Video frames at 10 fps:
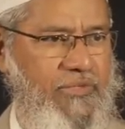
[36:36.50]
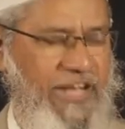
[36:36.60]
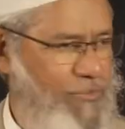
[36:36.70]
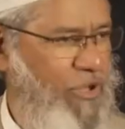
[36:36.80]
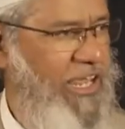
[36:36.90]

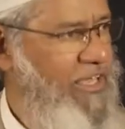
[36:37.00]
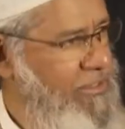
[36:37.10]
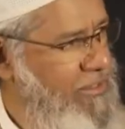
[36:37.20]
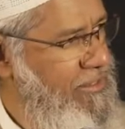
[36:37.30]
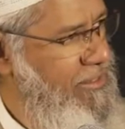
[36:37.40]
Rahimullah,
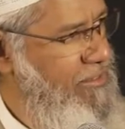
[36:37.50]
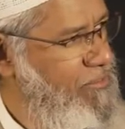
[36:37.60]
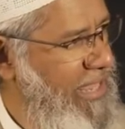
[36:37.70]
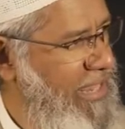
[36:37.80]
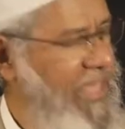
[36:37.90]

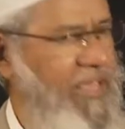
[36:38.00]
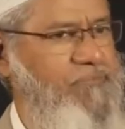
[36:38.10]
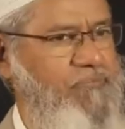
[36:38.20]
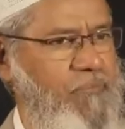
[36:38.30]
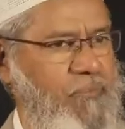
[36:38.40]
may Allah
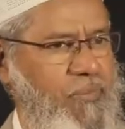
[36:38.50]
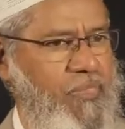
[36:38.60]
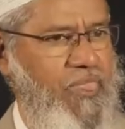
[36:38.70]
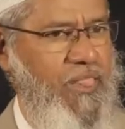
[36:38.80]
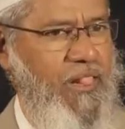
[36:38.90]

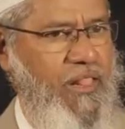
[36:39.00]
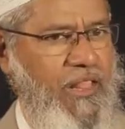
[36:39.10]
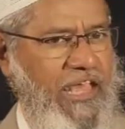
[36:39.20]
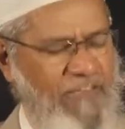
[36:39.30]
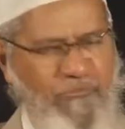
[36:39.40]

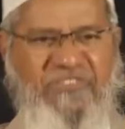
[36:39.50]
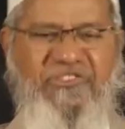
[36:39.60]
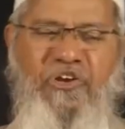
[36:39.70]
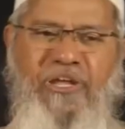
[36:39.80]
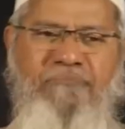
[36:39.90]
have
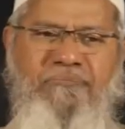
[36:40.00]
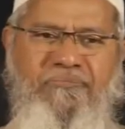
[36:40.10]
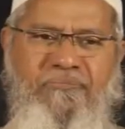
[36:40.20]
mercy on him